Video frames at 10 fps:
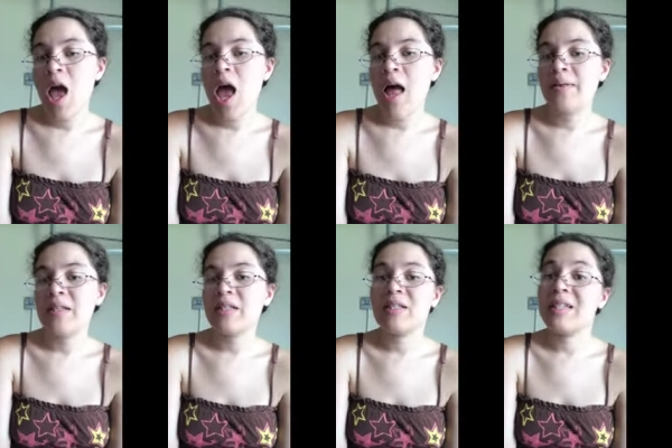and
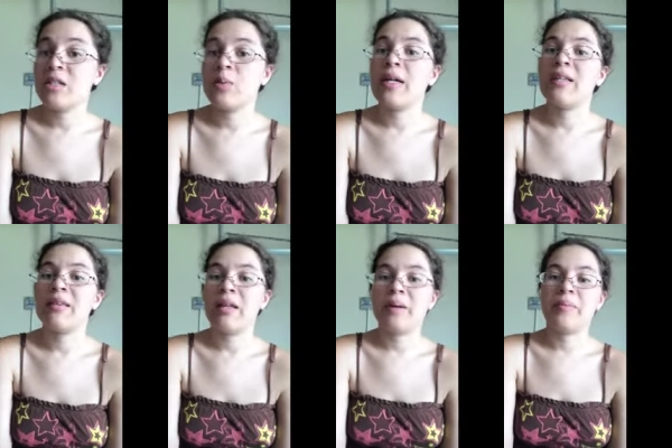this lace weight
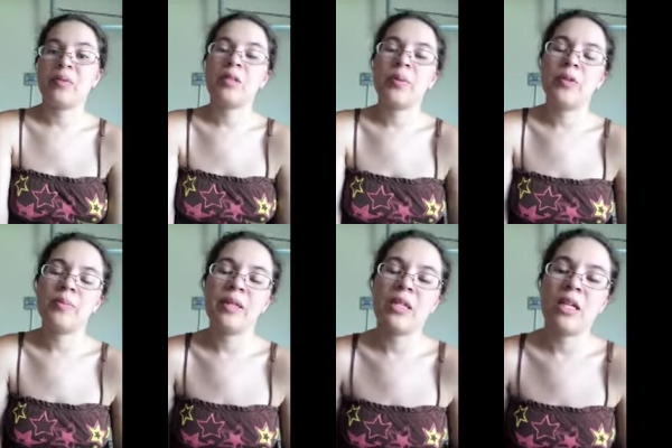that I'm supposed to
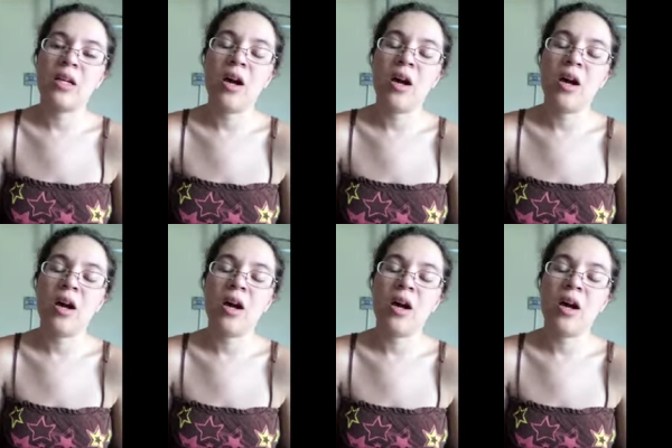be knitting